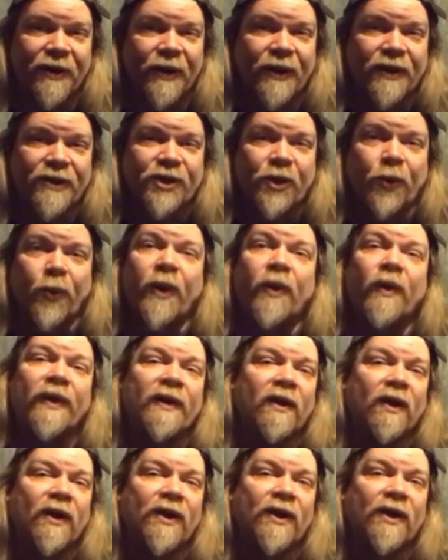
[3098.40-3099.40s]
So oh. we only
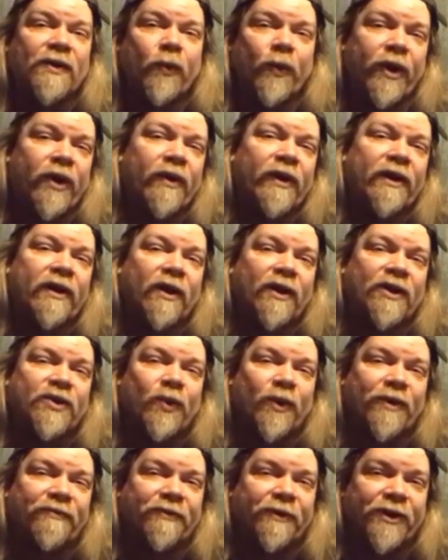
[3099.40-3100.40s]
we only
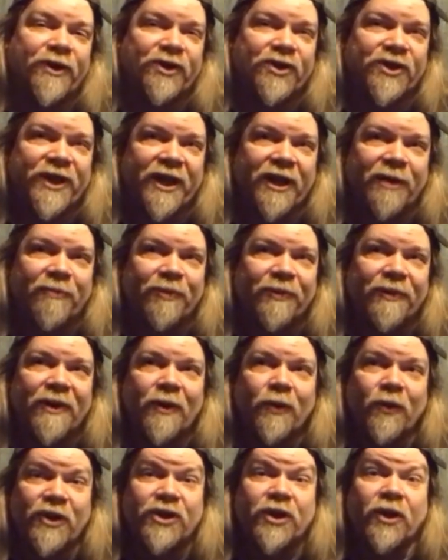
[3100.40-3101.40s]
lost one footage tape,
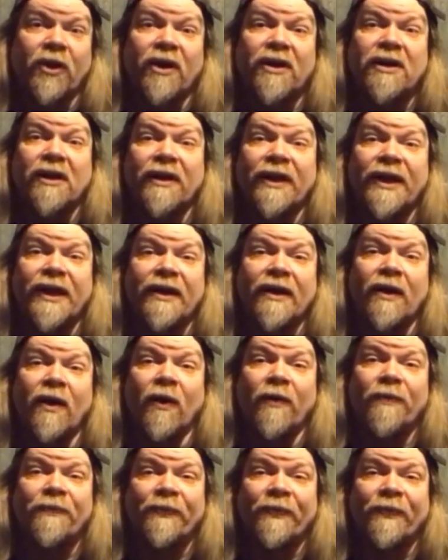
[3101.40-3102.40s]
which oh, luckily
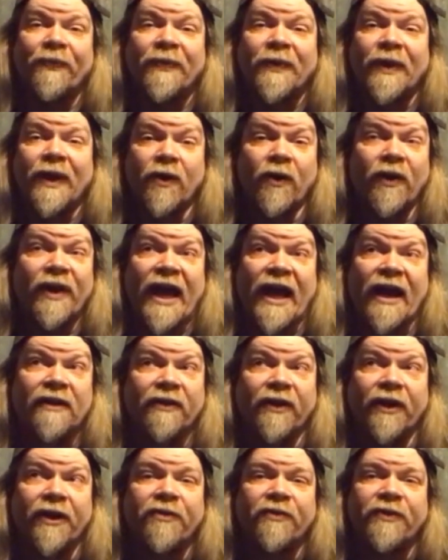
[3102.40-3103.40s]
oh, it only had
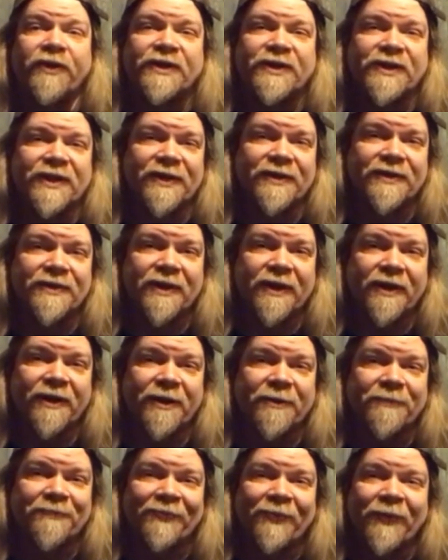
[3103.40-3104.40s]
like three scenes on it.